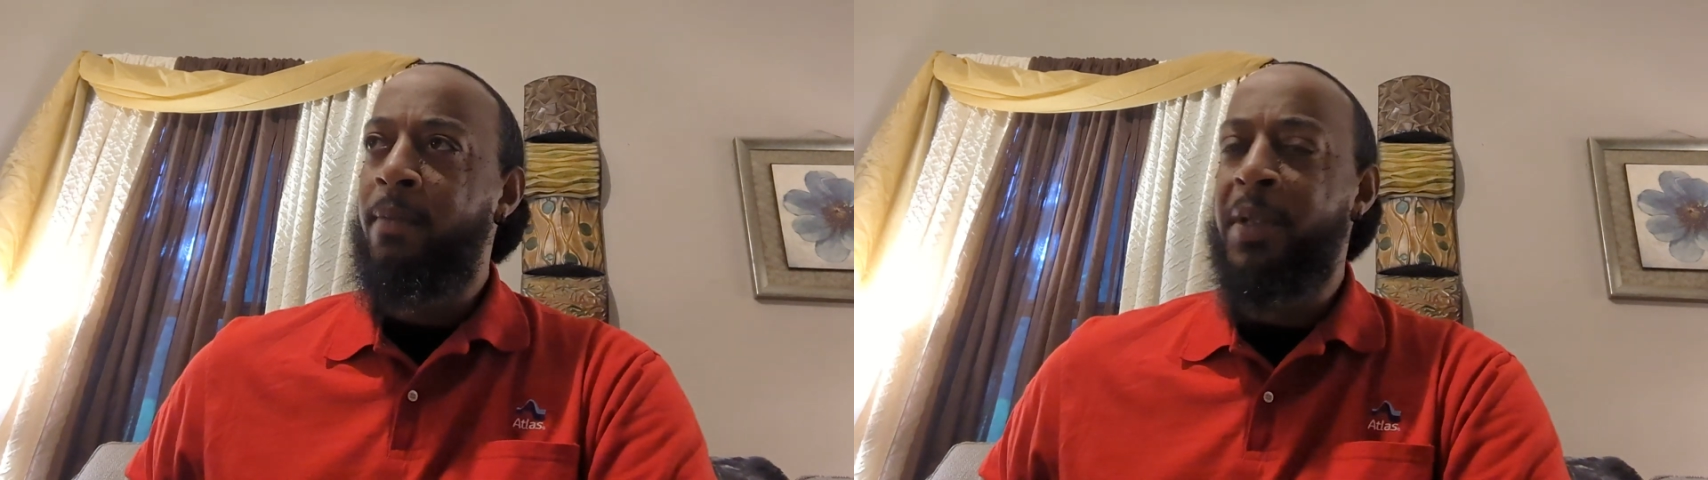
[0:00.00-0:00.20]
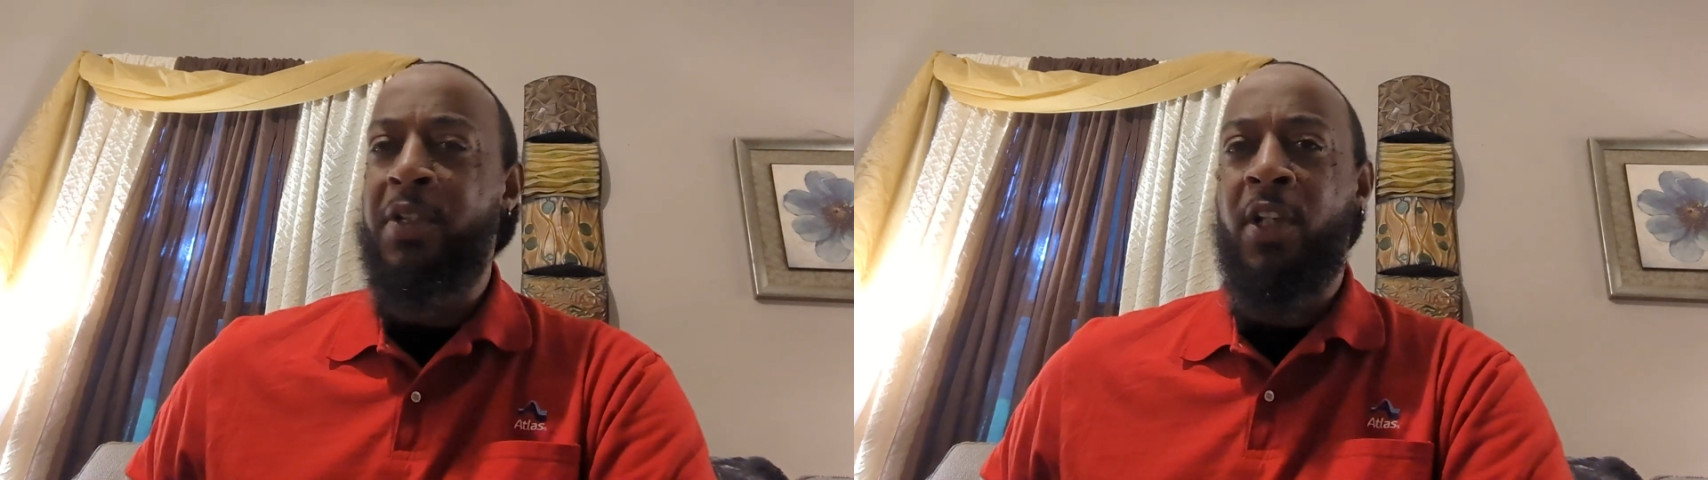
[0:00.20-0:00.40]

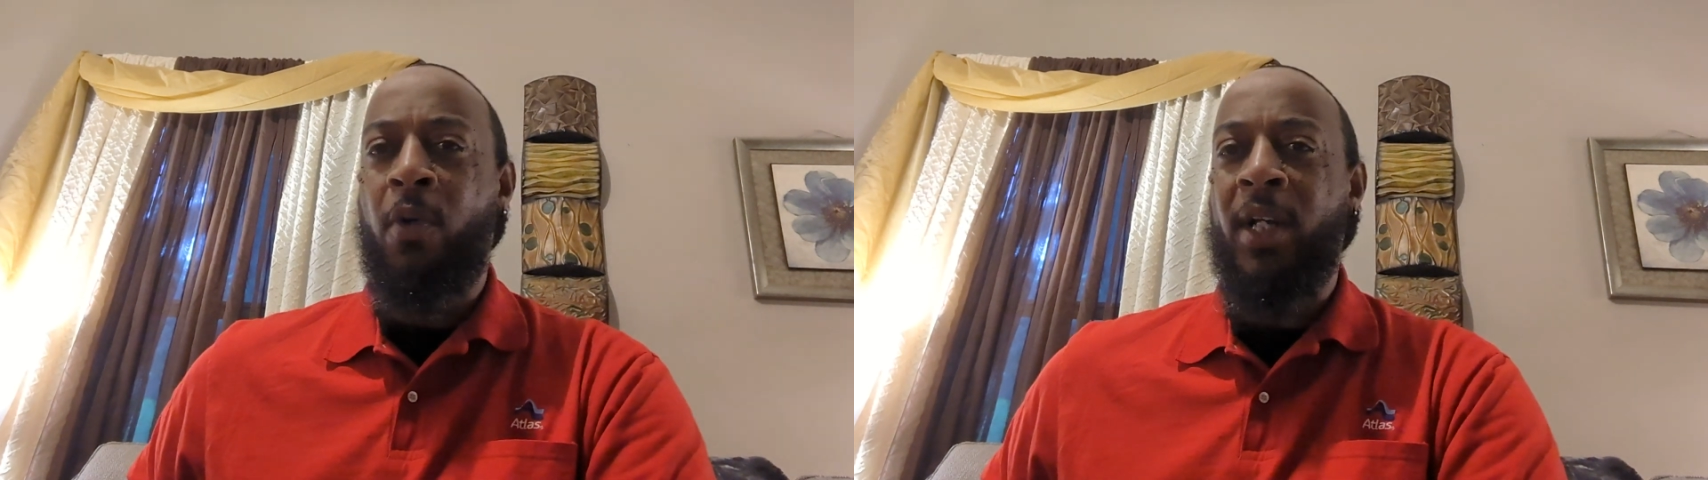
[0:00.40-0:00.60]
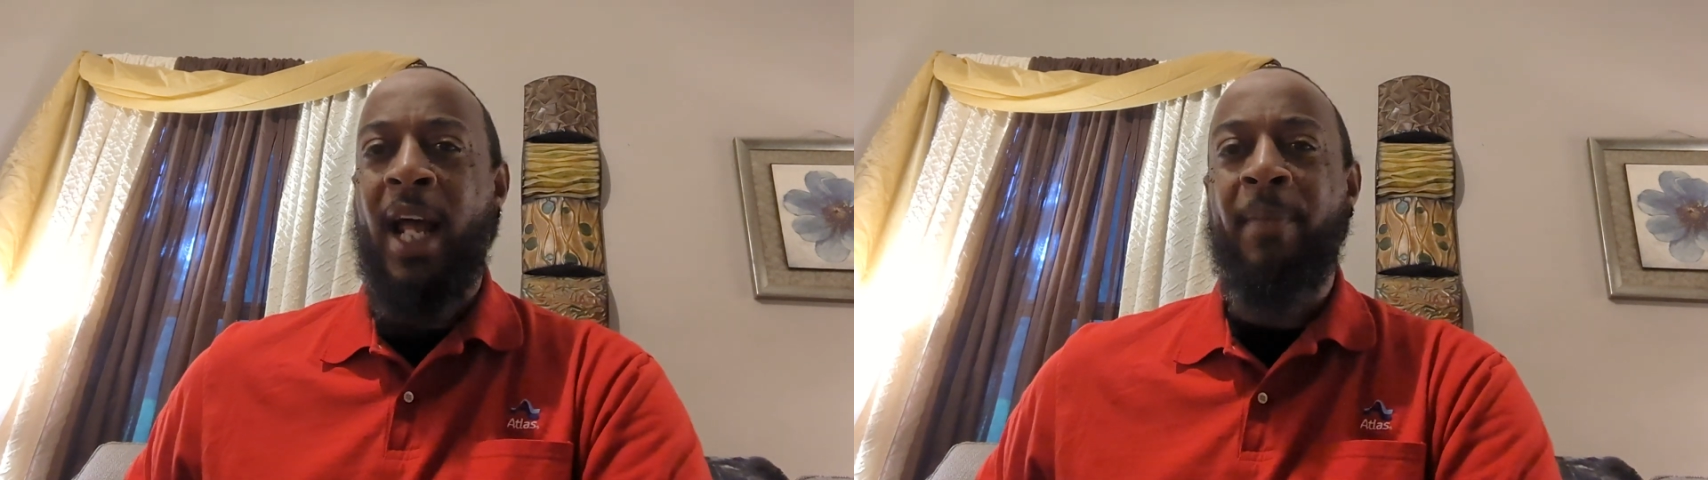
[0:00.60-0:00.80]
But you know
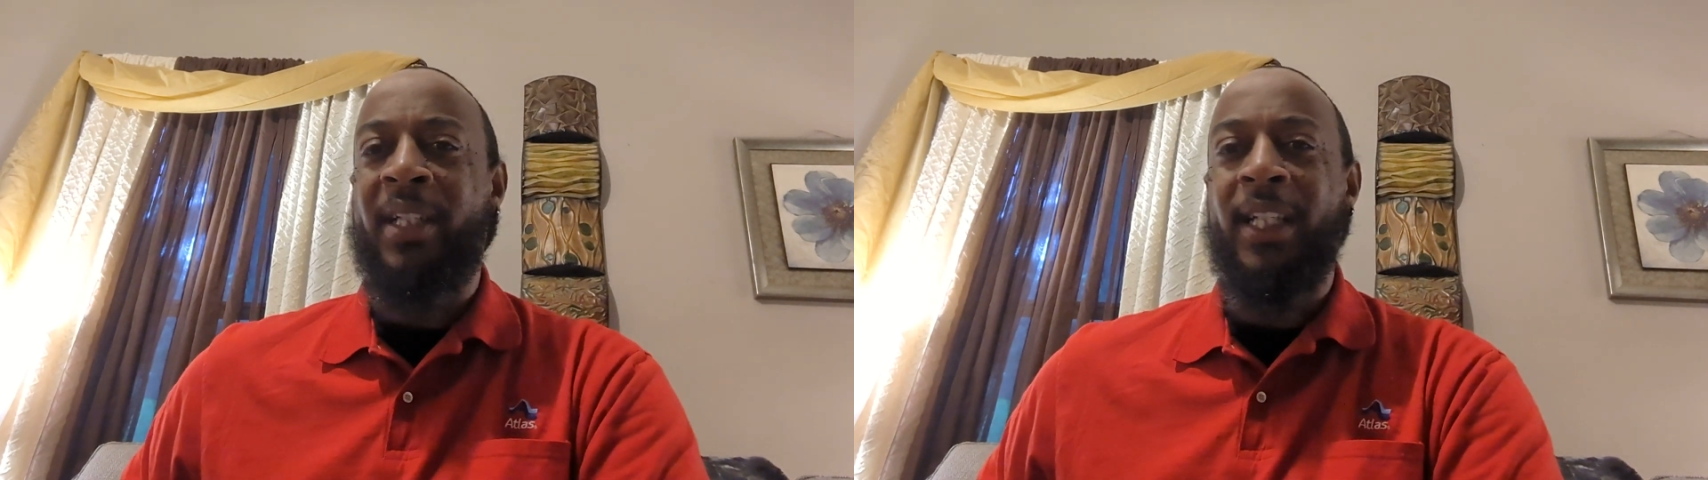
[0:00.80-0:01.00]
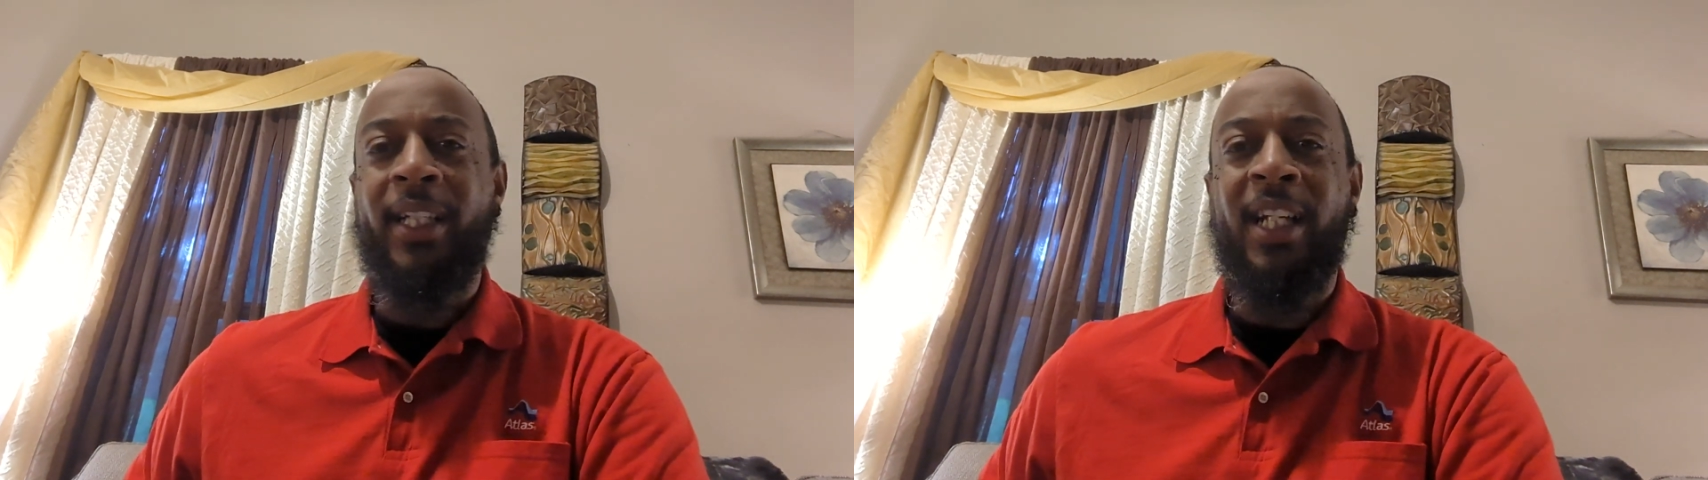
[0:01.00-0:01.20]
what? I be
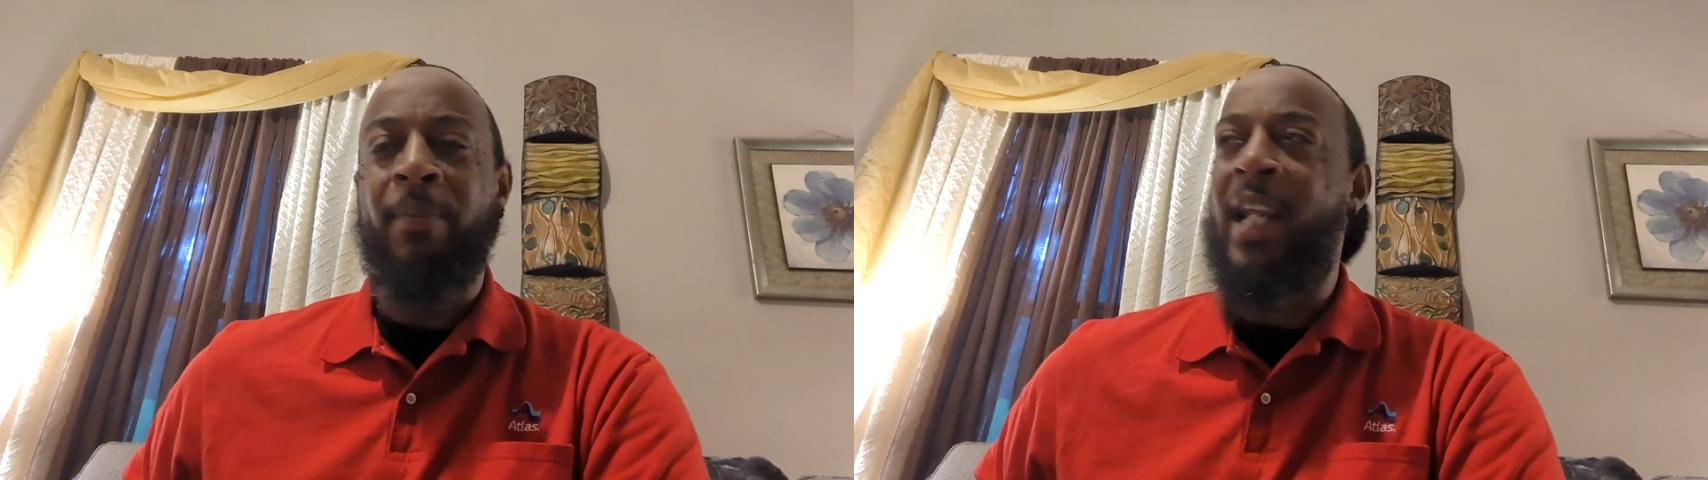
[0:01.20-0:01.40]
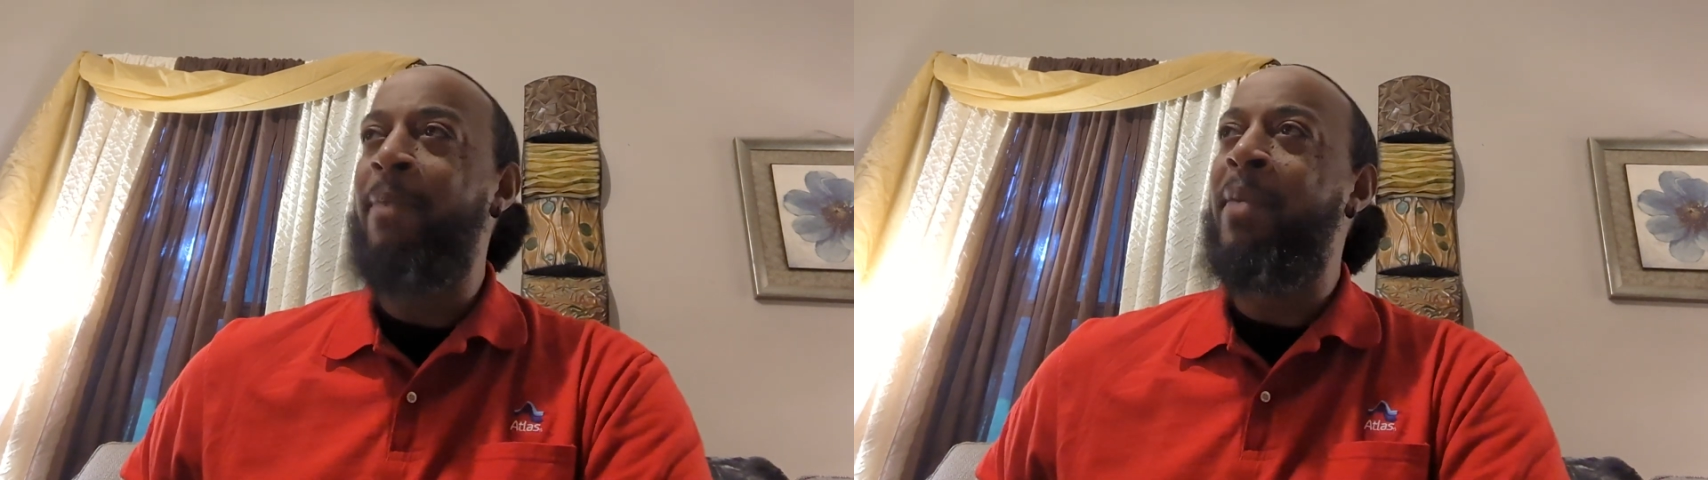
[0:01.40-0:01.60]
thinking, I'm like,